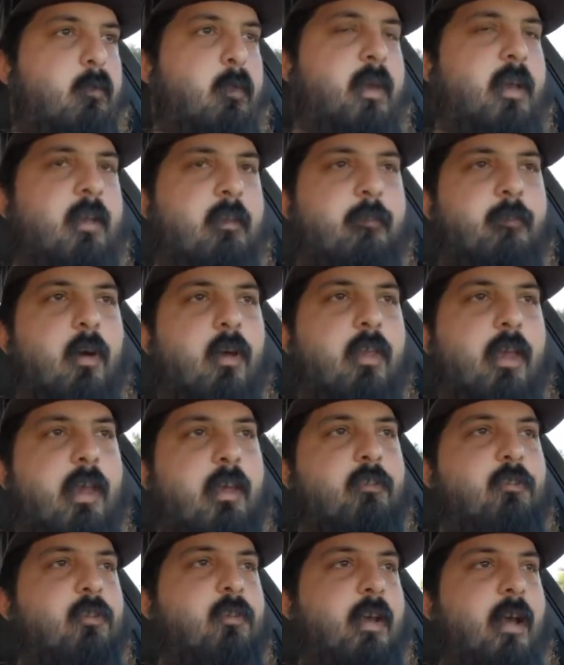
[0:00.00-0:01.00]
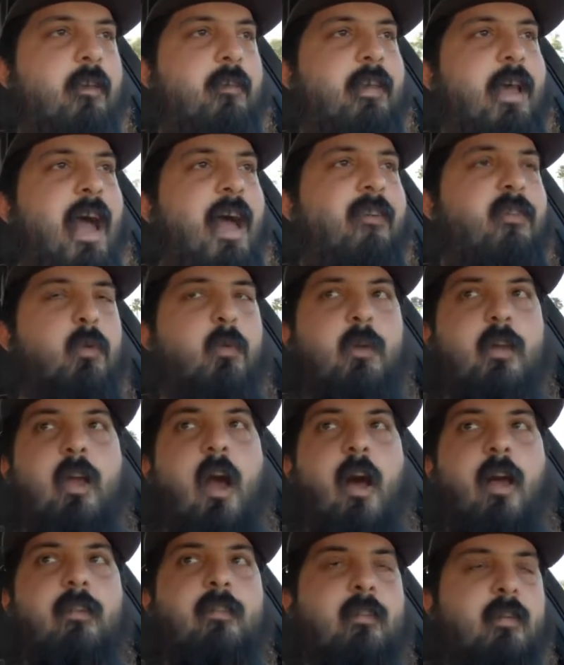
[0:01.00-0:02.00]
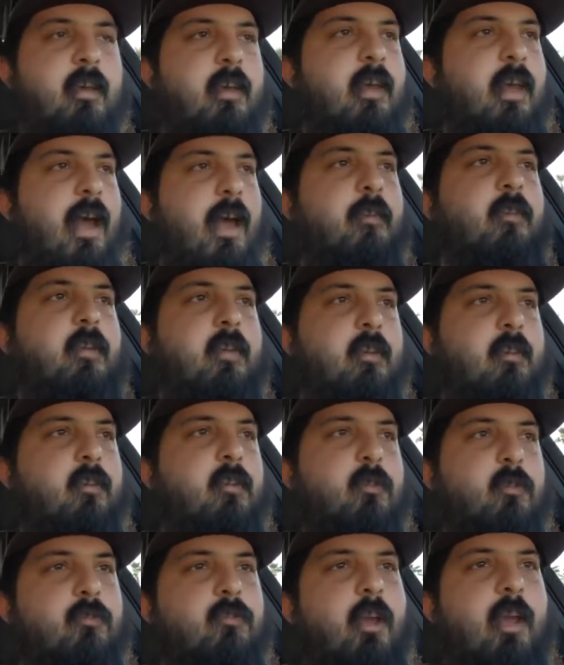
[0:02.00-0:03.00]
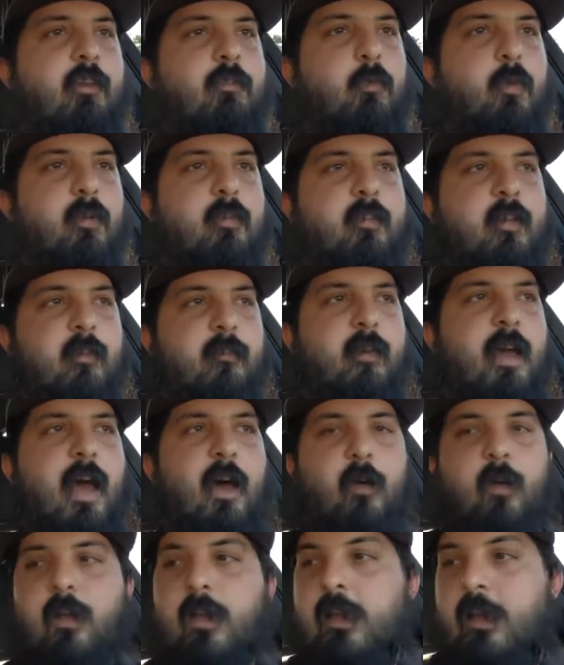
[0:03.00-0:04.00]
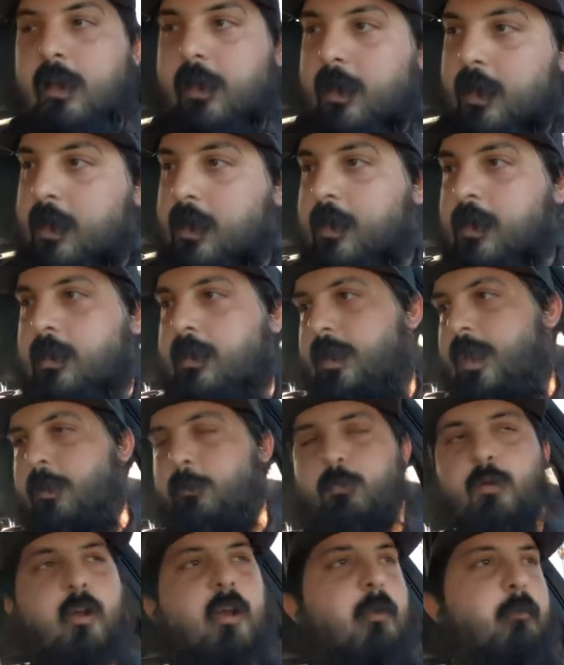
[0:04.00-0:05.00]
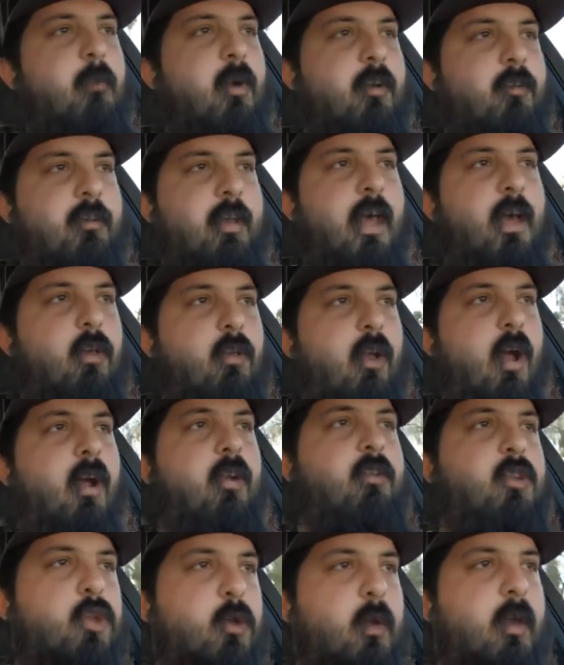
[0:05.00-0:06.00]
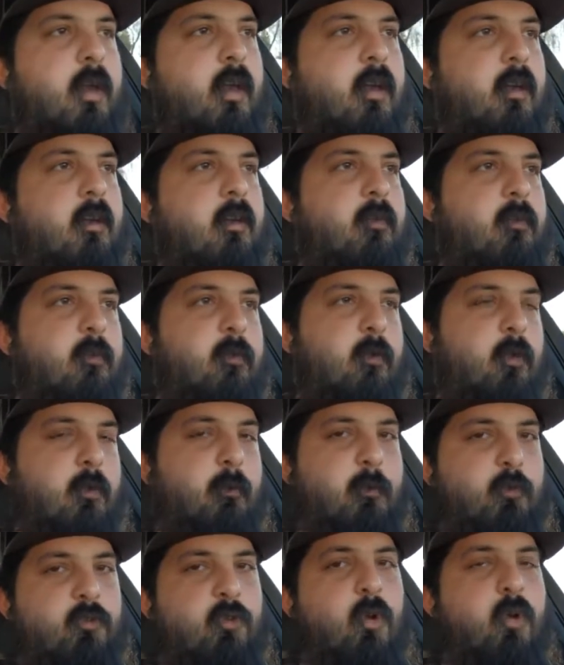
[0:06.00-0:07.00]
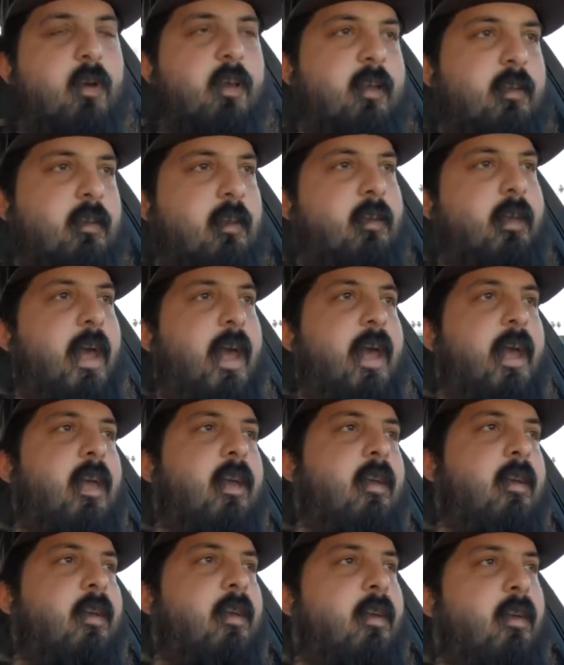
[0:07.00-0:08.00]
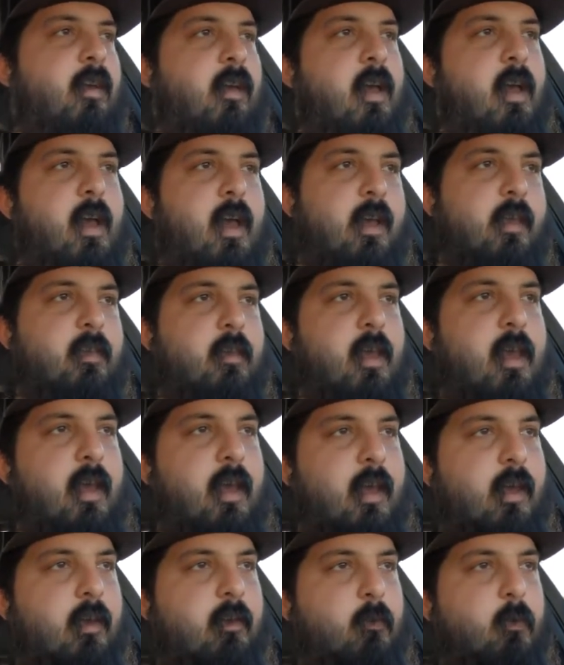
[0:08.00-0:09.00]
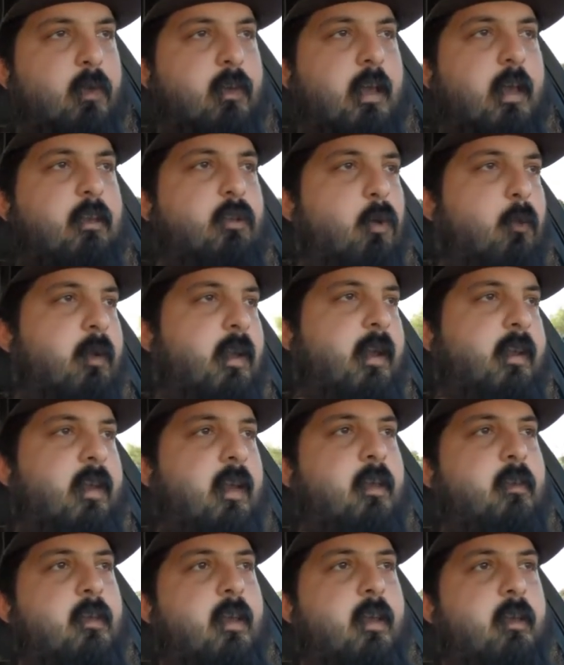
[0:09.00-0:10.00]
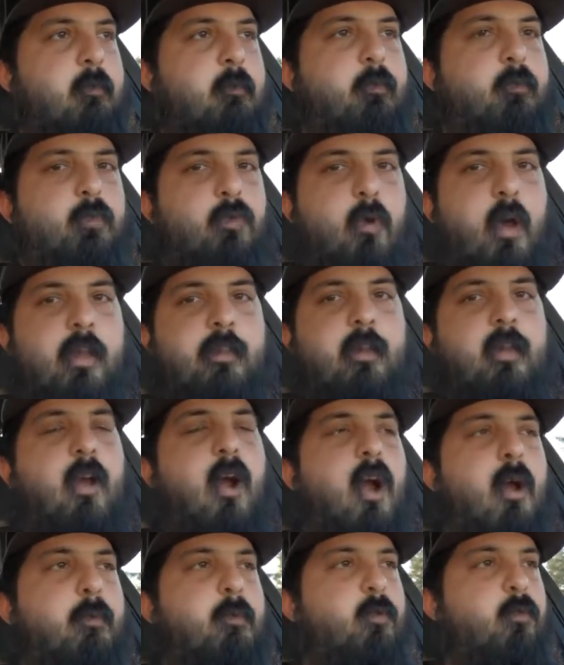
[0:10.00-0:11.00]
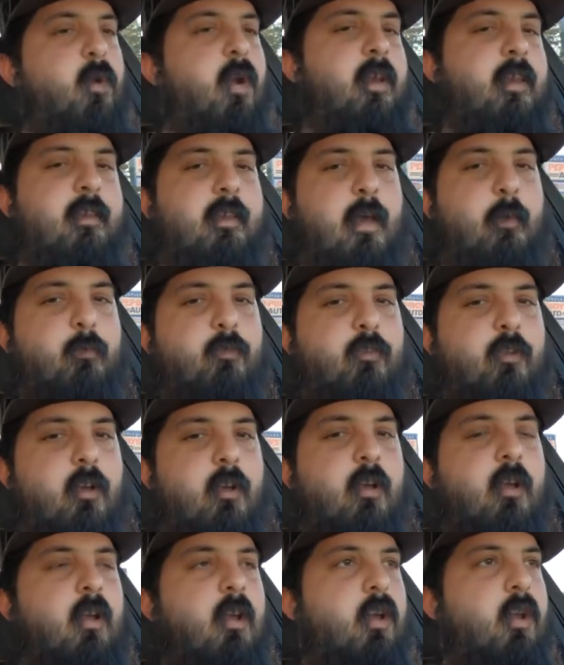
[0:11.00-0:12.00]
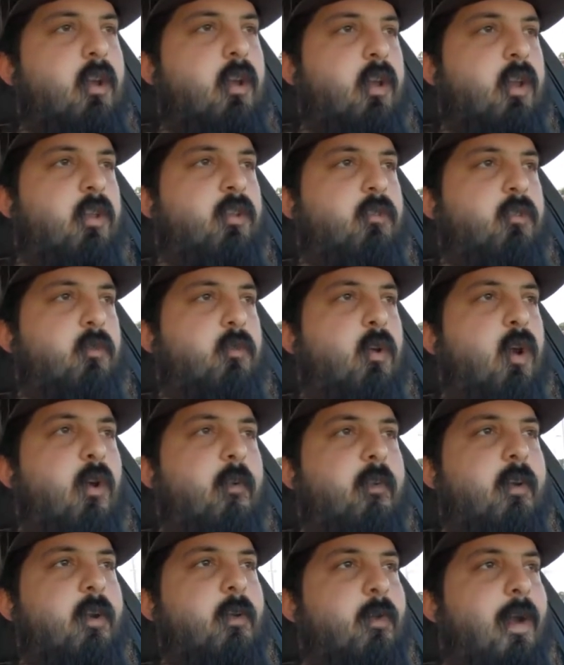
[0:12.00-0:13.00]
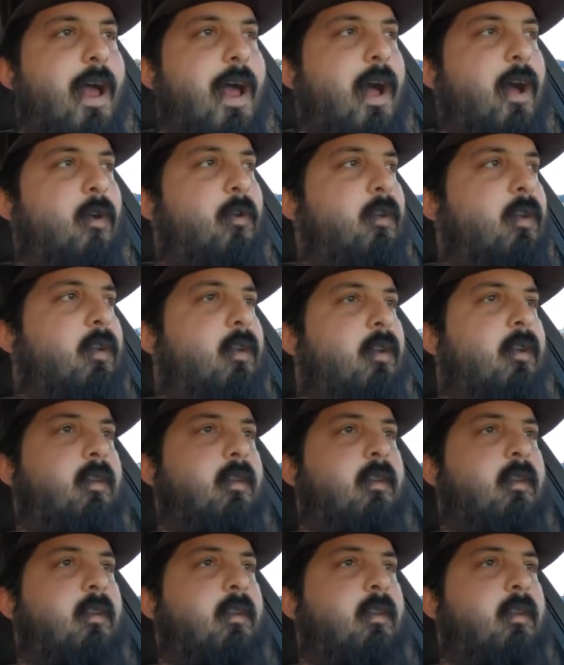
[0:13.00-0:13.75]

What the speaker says: Because of all the issues I was having with constantly having to change more stuff out, they pretty much held on to it for the majority of the day. And what they told me they did is they brought the car up to running temperature, drove it around,